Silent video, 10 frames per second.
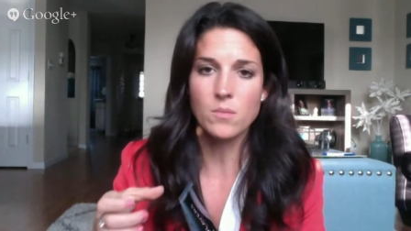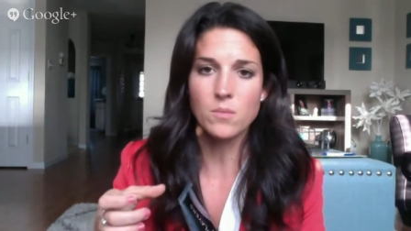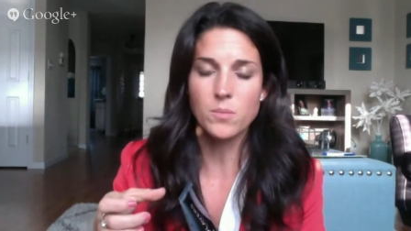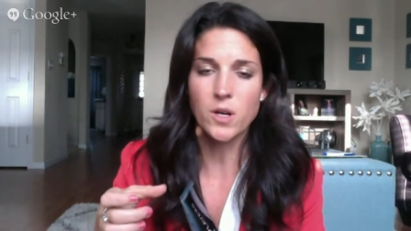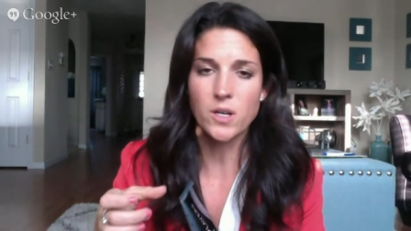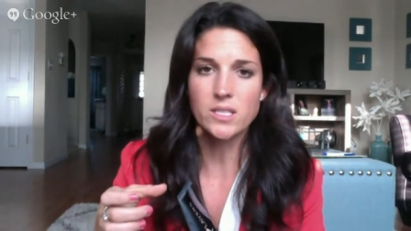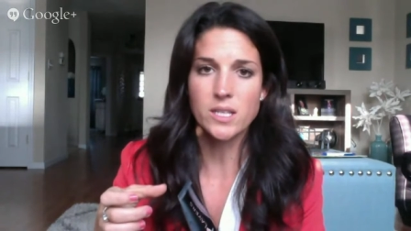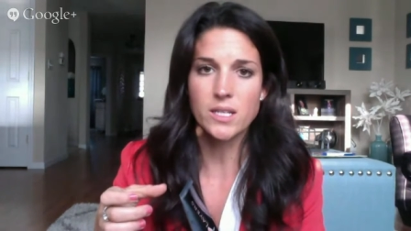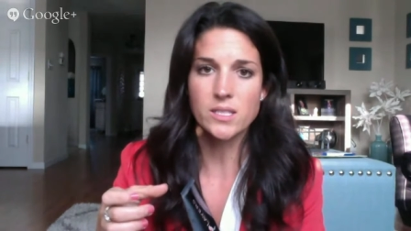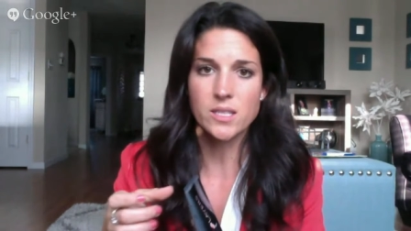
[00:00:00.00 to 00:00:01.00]
party
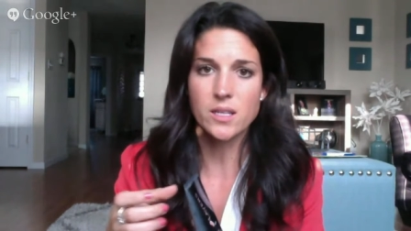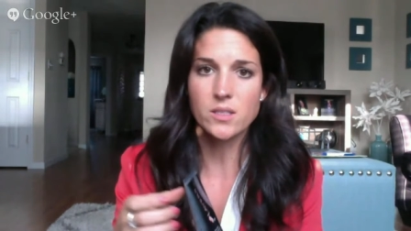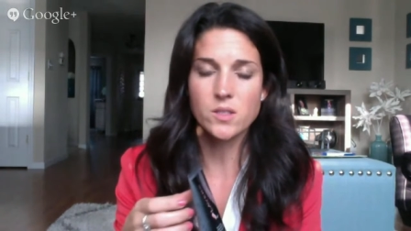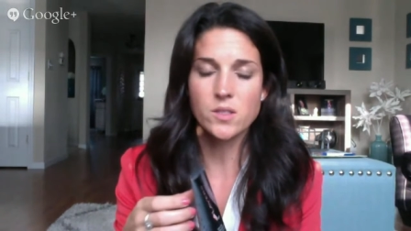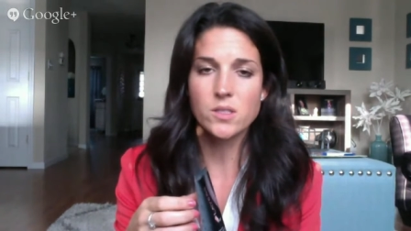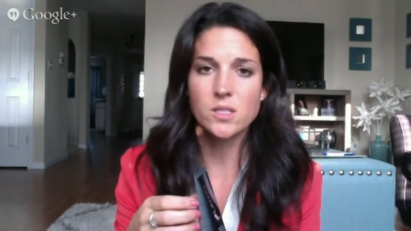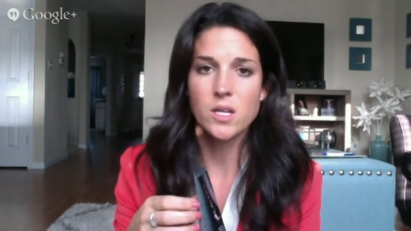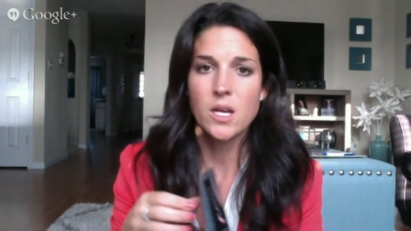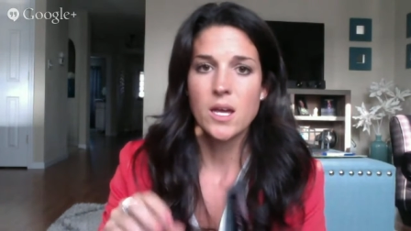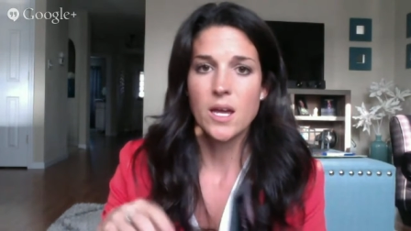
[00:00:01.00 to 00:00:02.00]
size testers
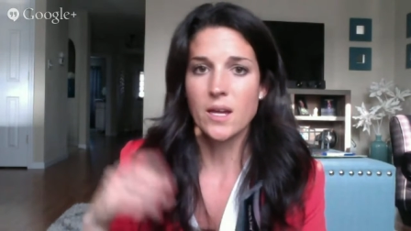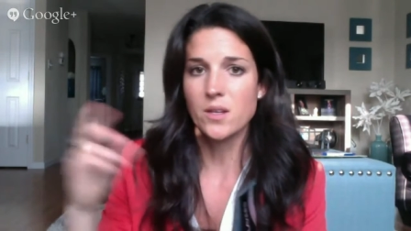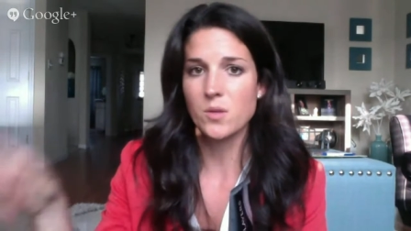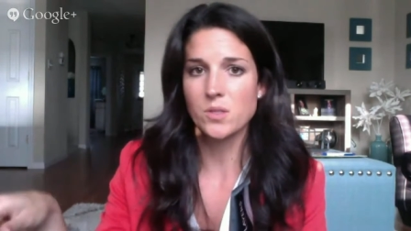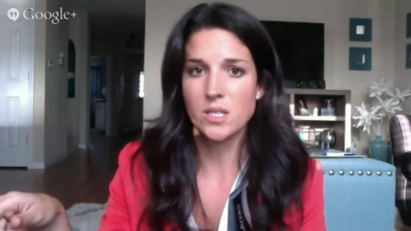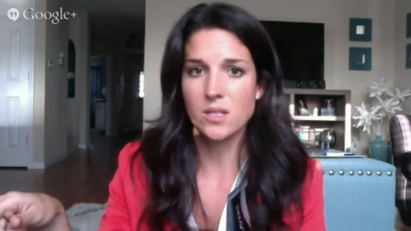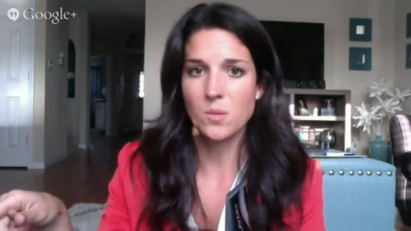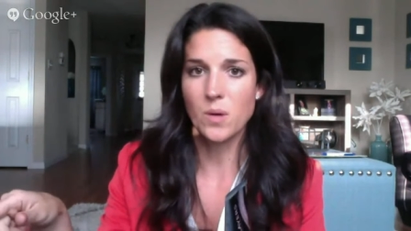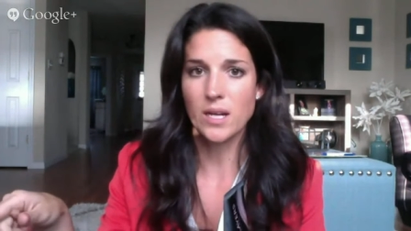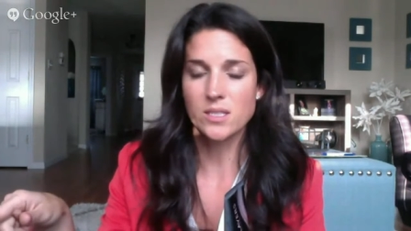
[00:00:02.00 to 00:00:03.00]
and using
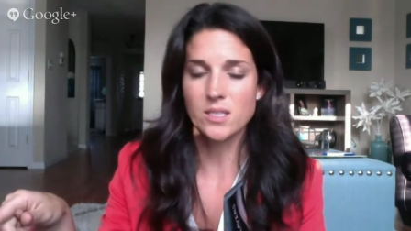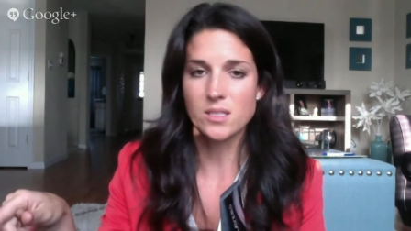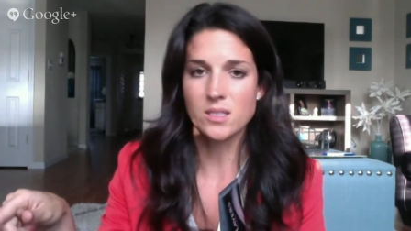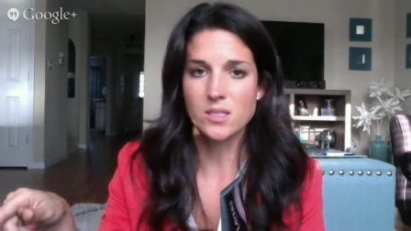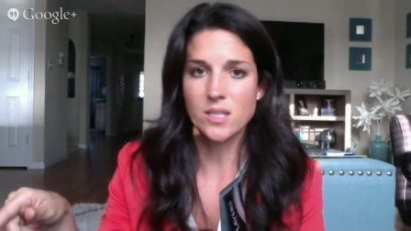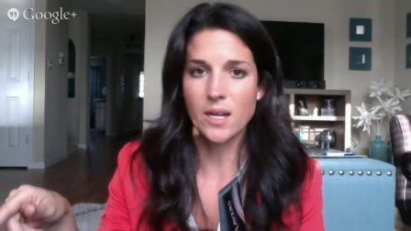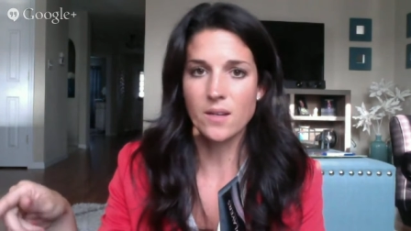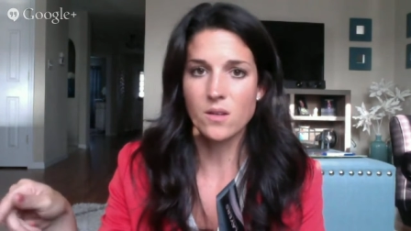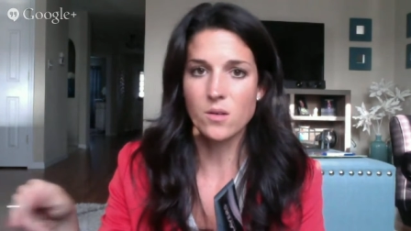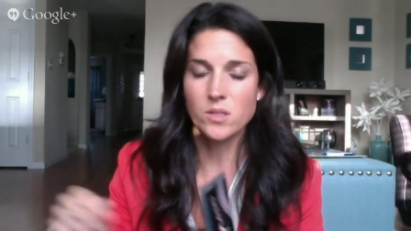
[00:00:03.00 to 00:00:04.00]
the wax that's inside
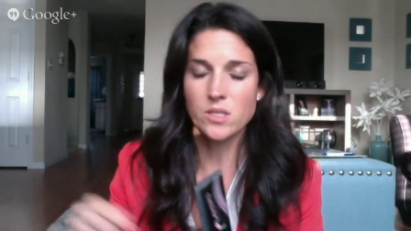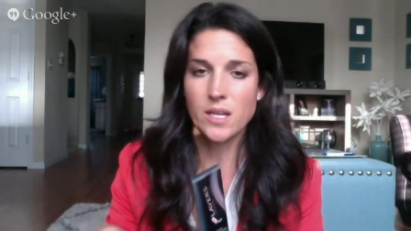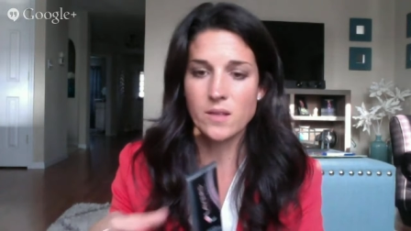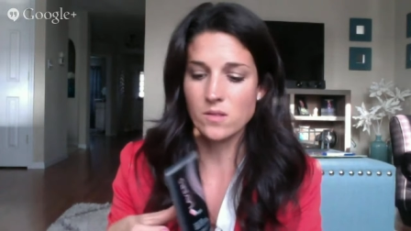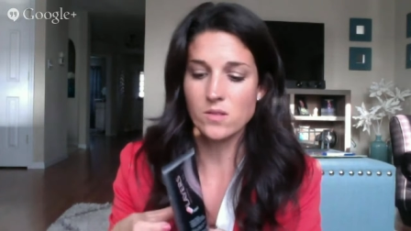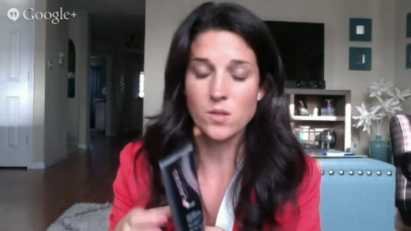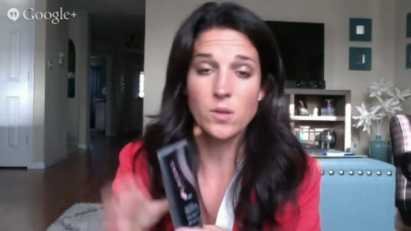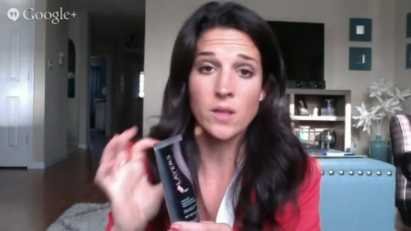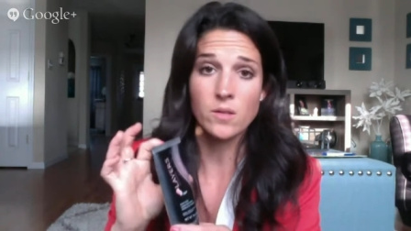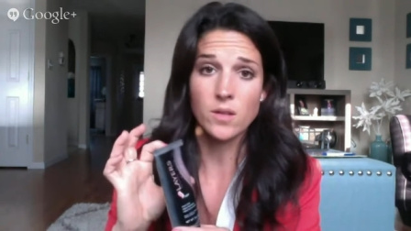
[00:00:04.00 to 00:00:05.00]
of those, and so
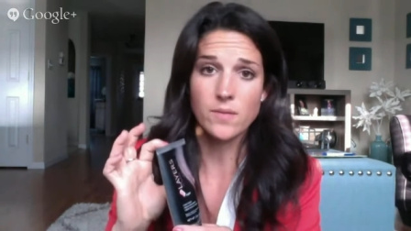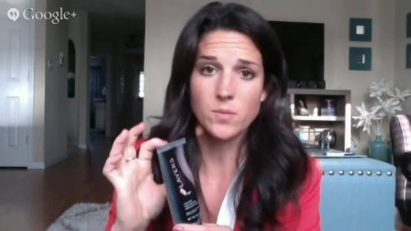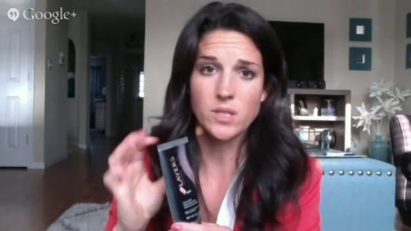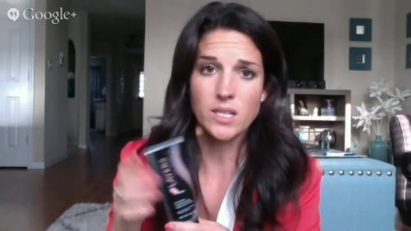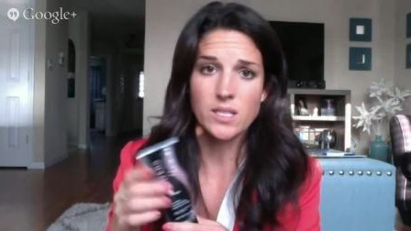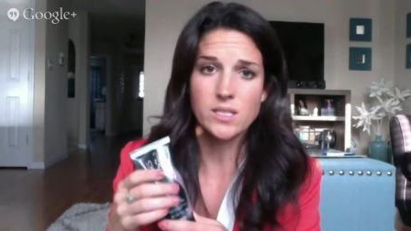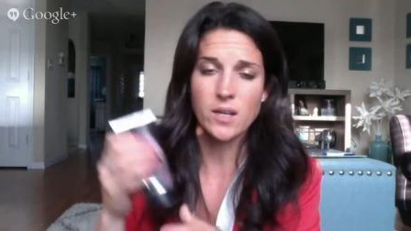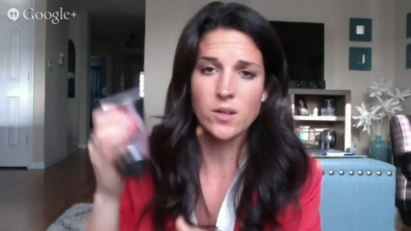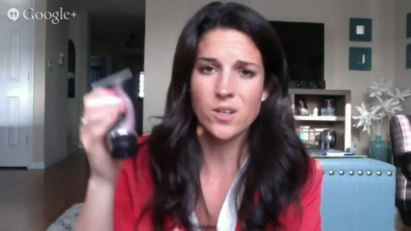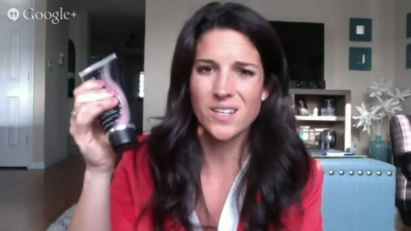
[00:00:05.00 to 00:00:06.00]
then they're left with the
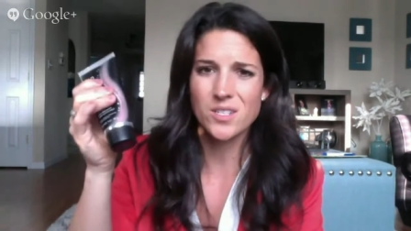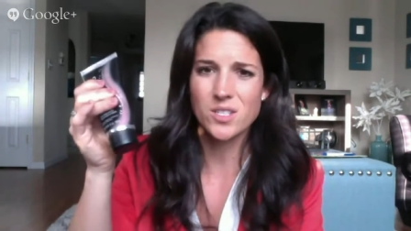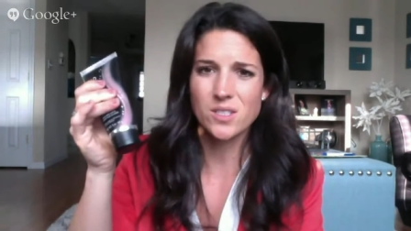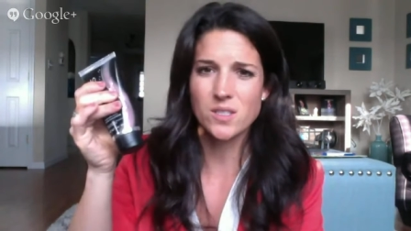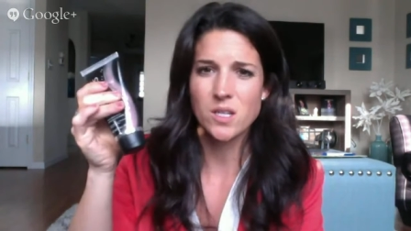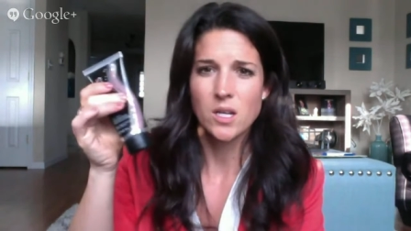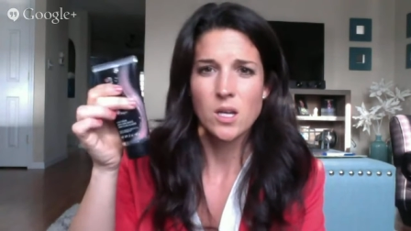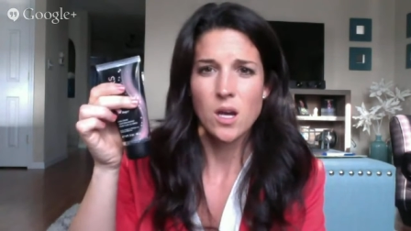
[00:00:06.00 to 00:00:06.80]
container and just